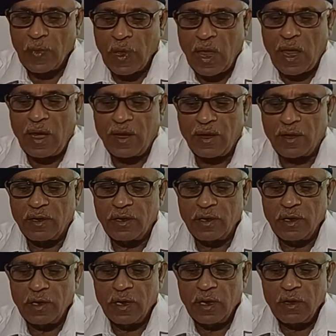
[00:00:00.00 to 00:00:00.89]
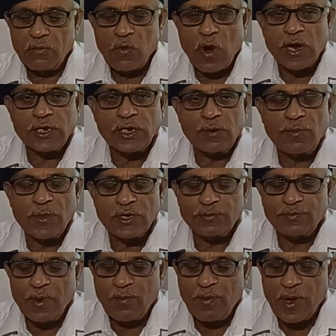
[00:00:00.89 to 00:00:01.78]
and water
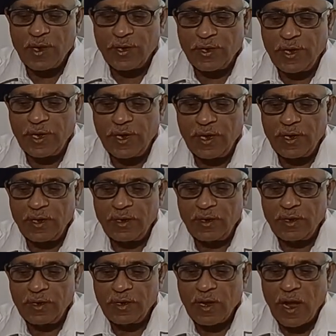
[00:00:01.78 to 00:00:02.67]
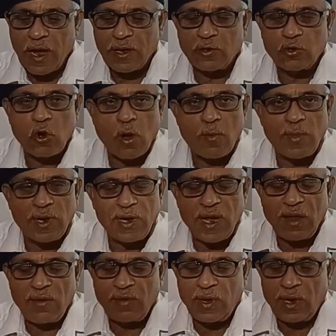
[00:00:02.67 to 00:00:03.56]
must be maintained at normal
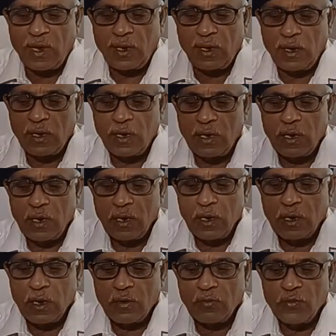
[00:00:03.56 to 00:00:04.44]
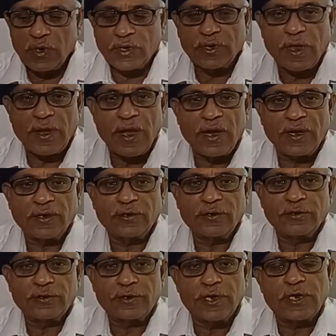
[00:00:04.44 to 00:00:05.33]
level with
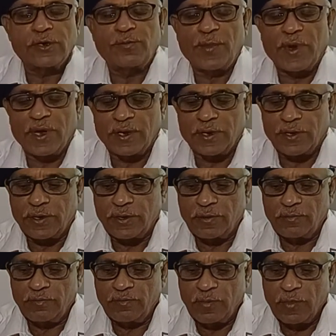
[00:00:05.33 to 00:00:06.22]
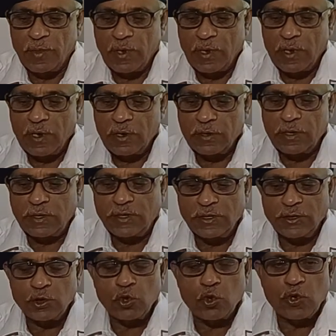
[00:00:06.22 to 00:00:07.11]
correct treatment. This
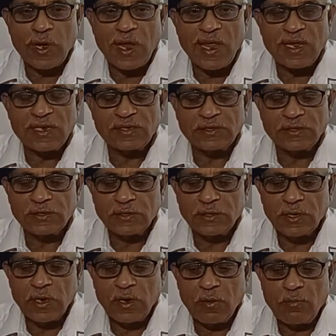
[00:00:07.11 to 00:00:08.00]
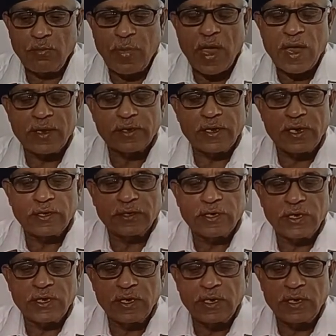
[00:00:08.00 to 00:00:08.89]
is known as banking
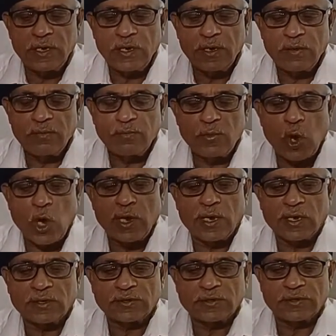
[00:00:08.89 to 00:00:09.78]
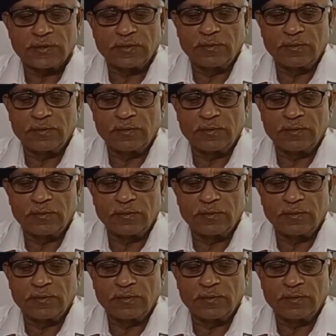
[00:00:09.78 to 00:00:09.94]
the boilers.